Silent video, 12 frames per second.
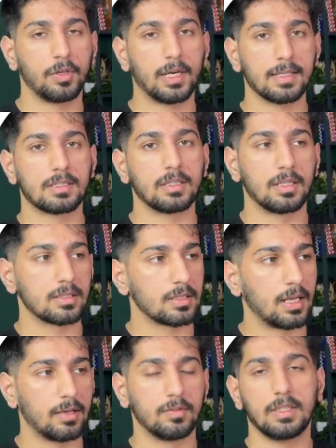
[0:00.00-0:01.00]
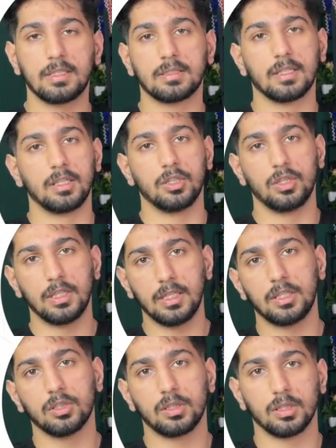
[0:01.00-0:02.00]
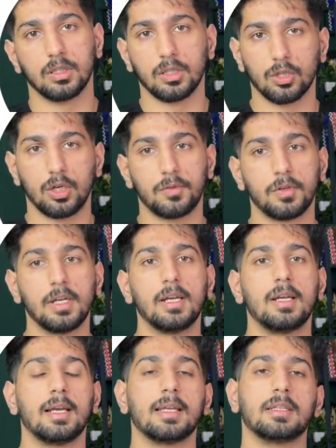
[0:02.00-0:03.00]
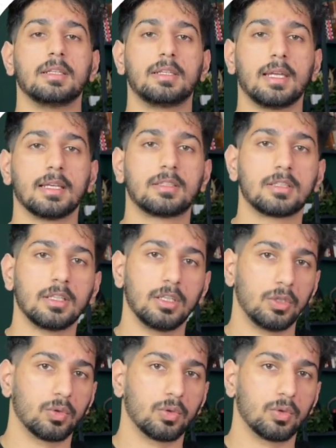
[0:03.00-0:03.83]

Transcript: ad set doesn't have these, then you need to turn it off and then test new